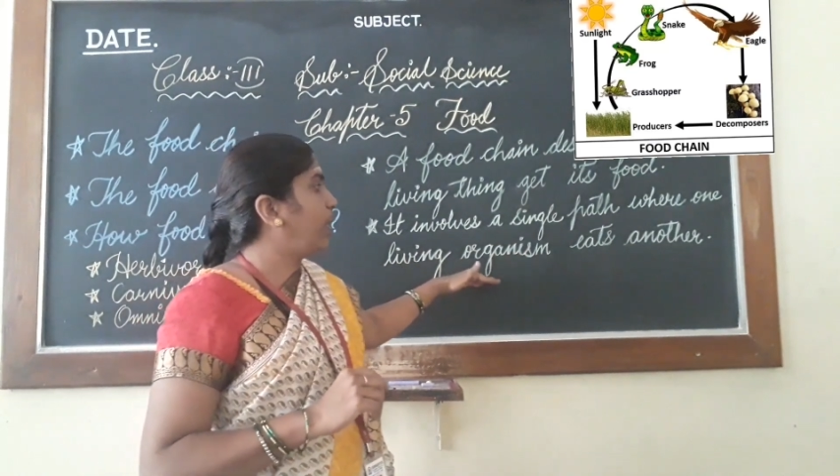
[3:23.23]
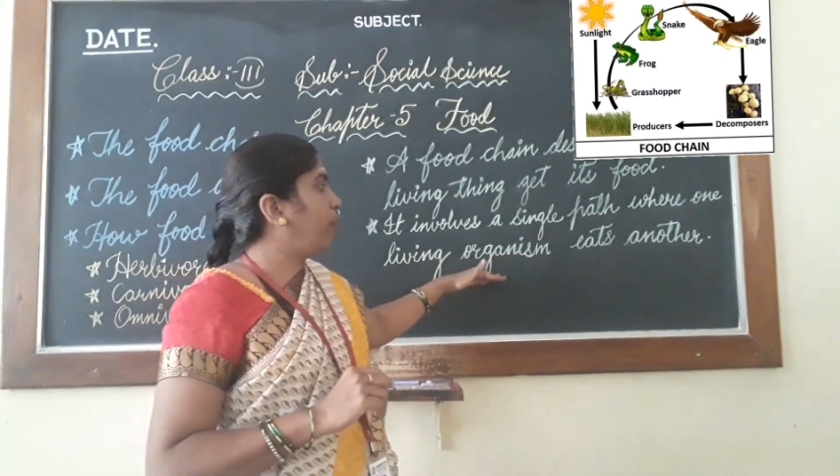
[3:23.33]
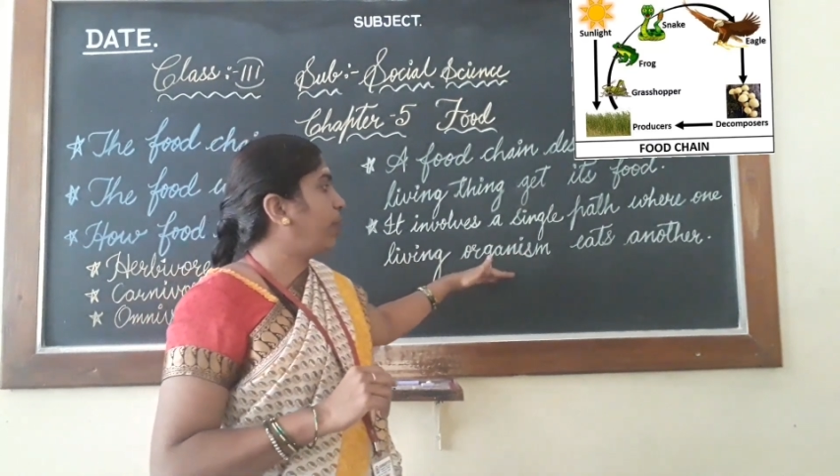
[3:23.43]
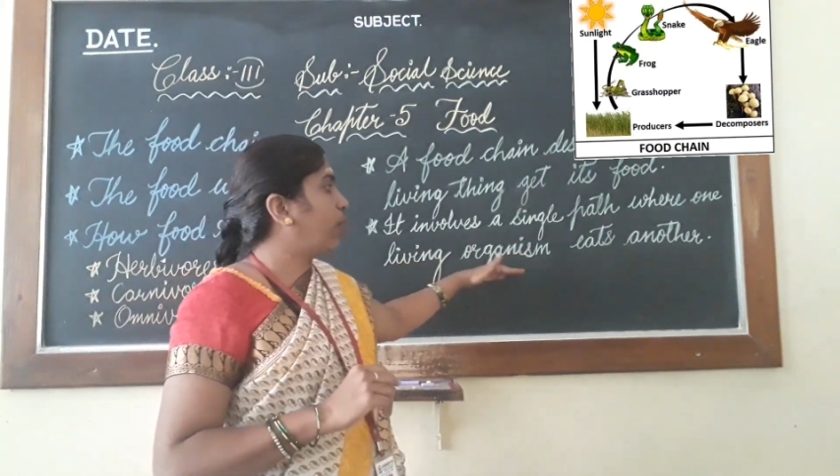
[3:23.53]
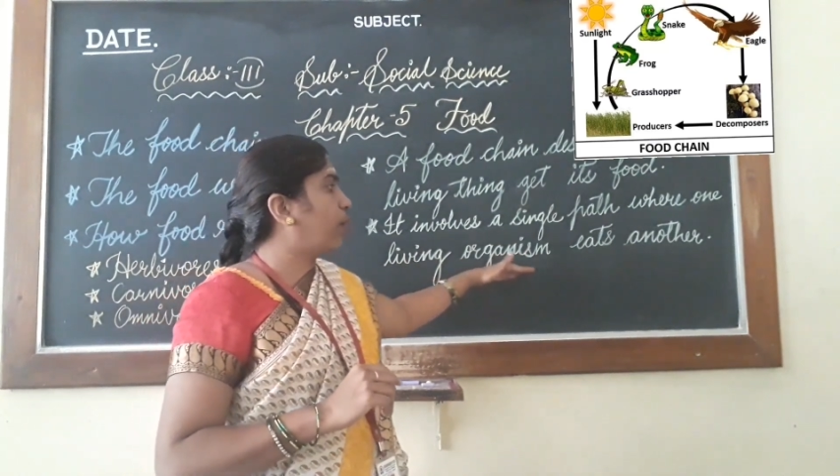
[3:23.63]

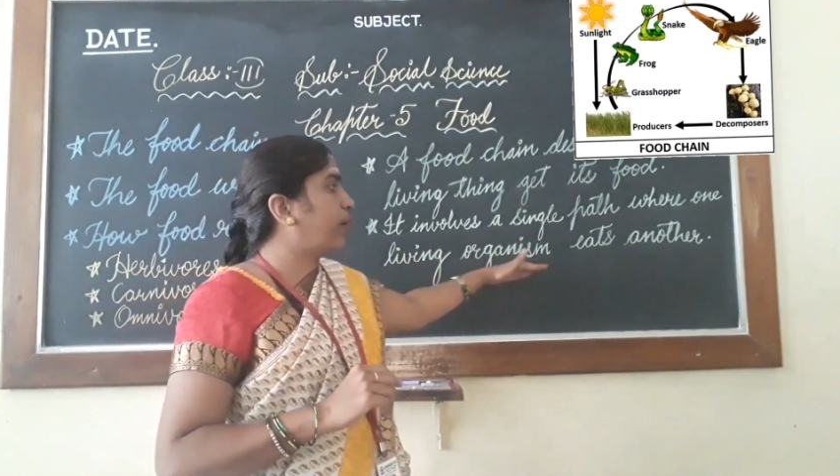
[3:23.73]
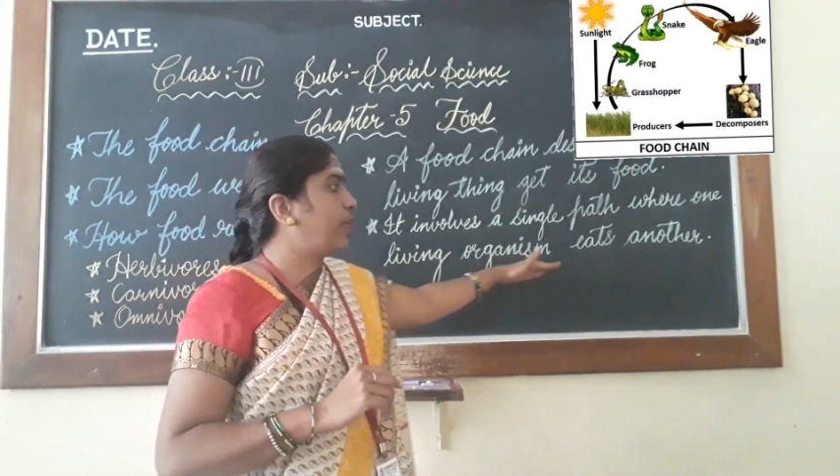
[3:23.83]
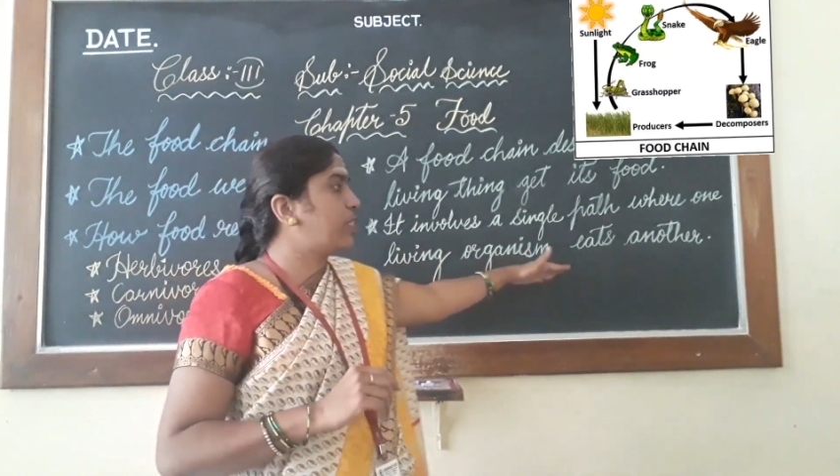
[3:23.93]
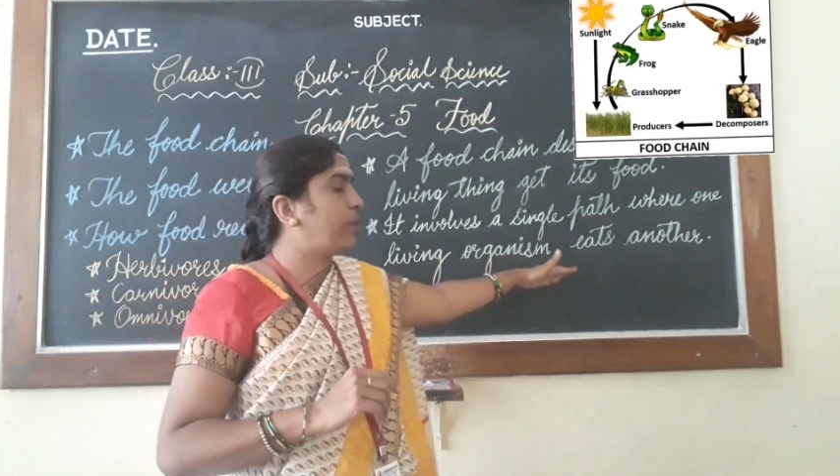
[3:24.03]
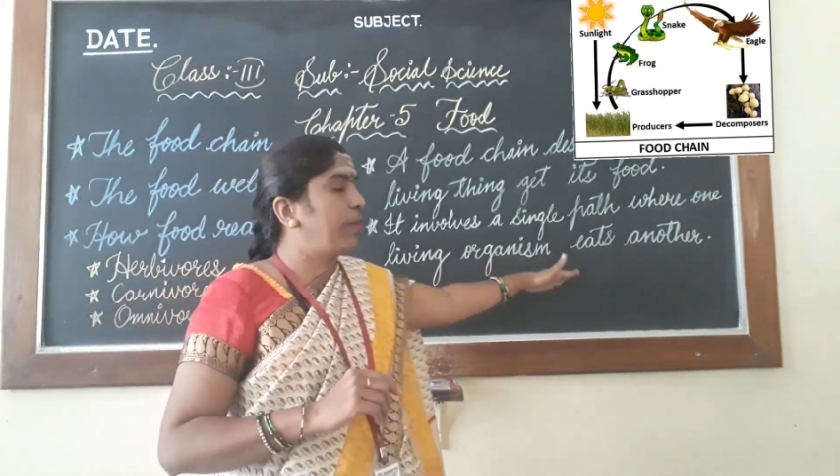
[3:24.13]
living
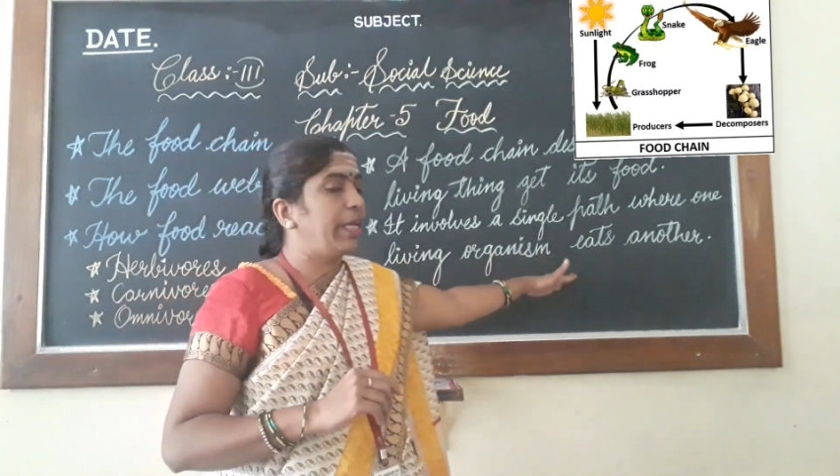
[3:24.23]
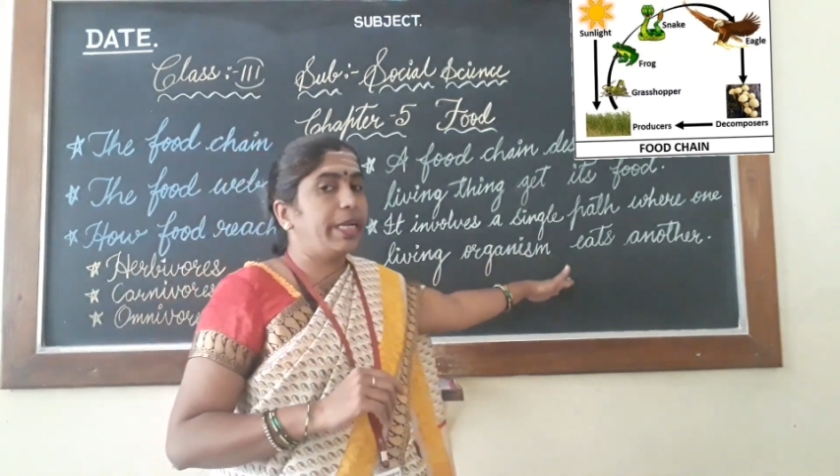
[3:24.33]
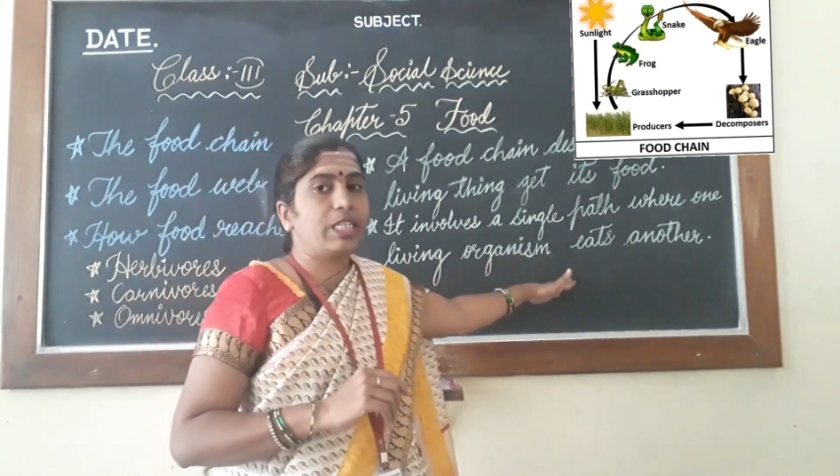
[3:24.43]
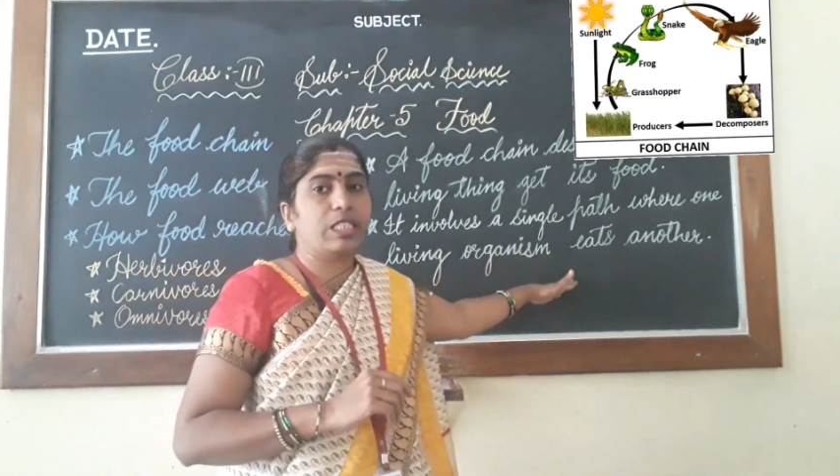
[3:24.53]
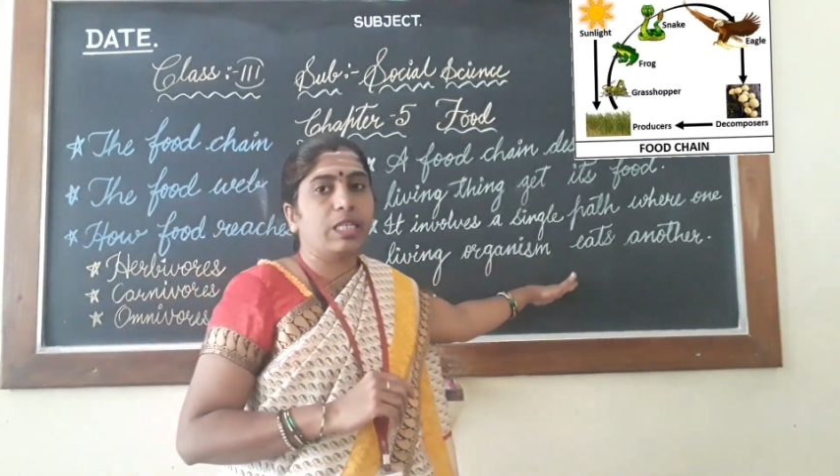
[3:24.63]
organism
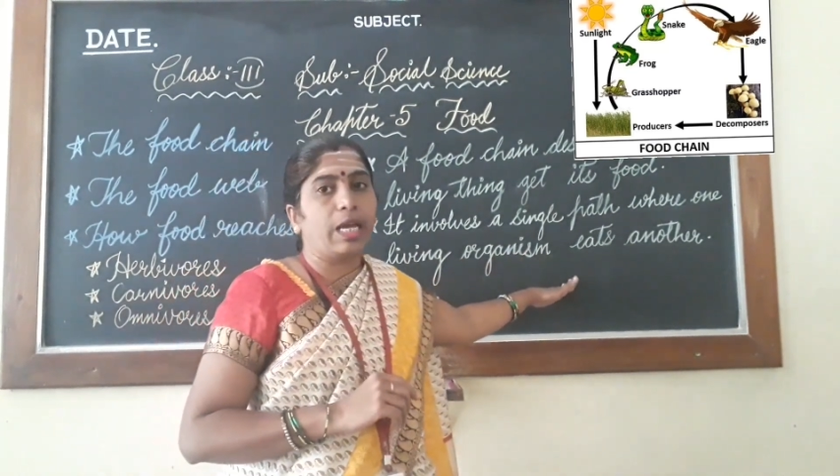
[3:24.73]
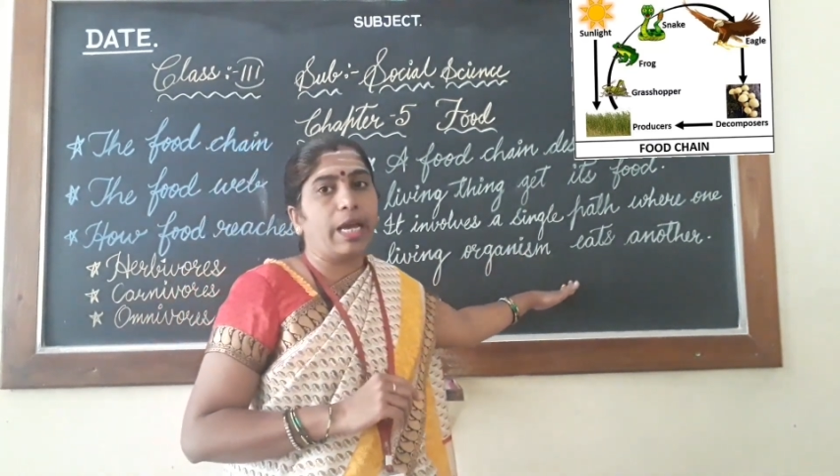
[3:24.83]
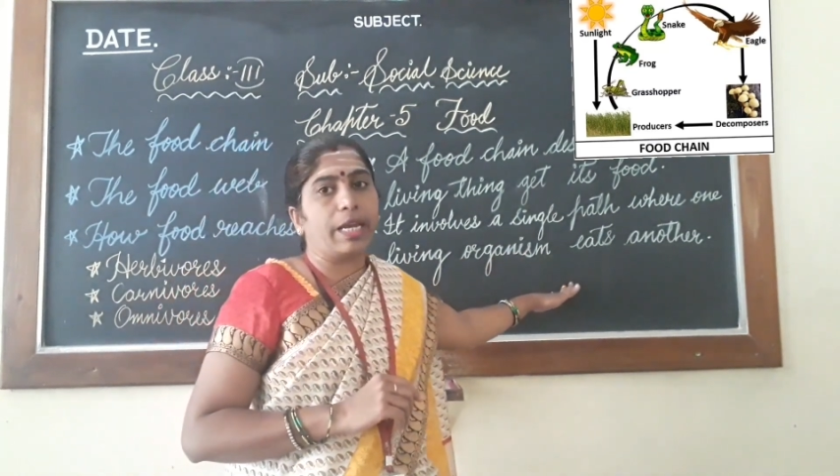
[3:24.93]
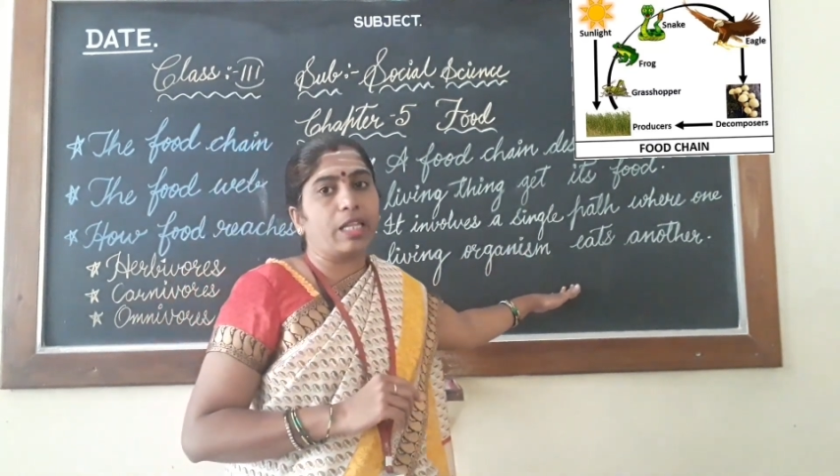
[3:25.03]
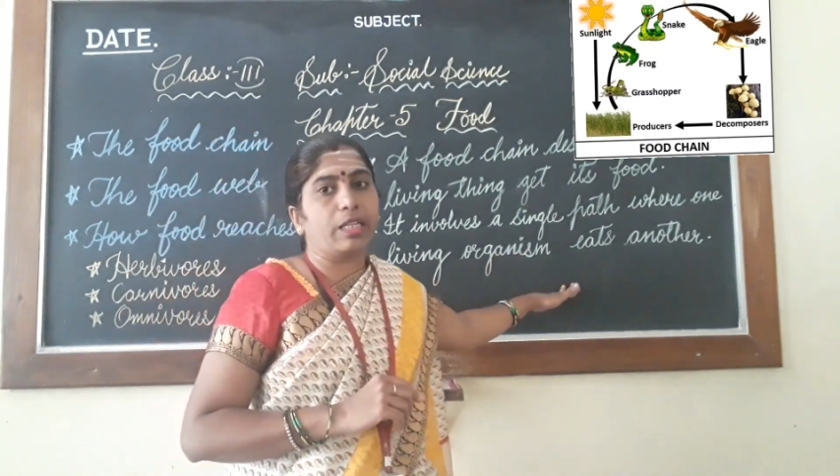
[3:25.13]
eats
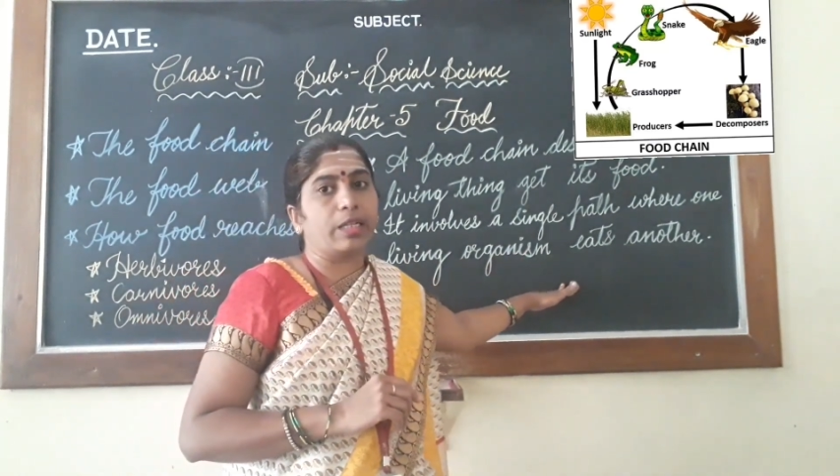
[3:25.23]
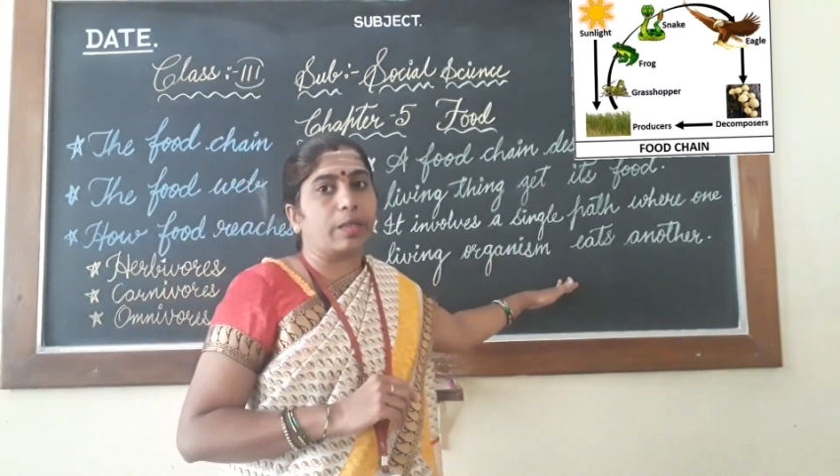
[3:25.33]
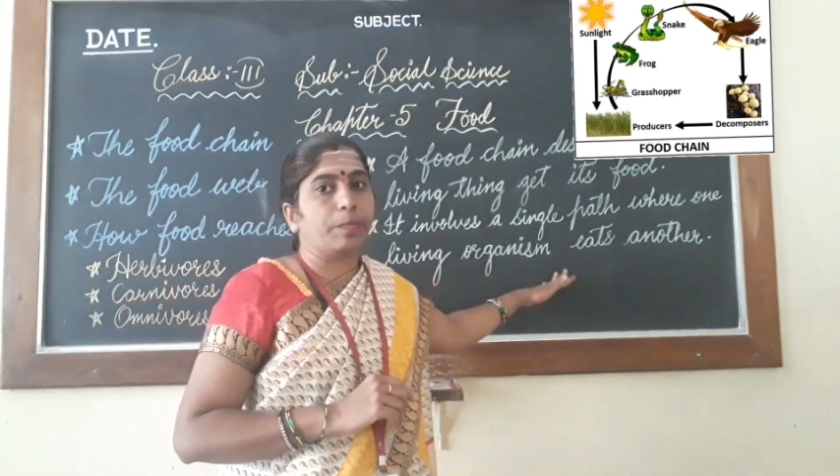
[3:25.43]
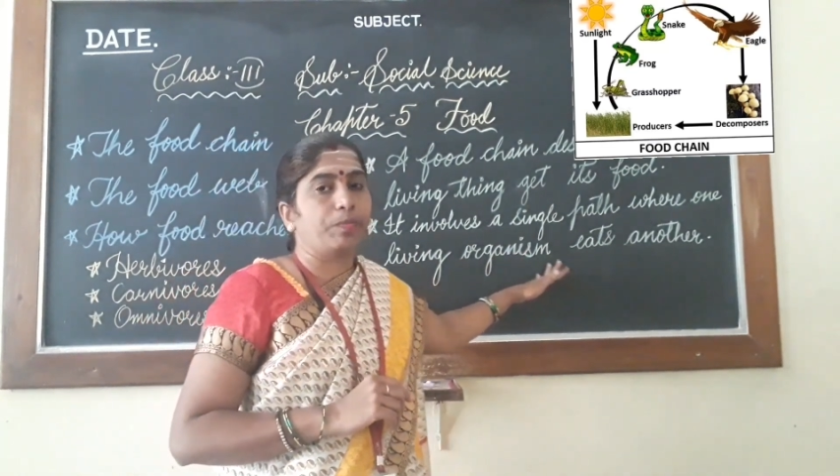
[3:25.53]
another.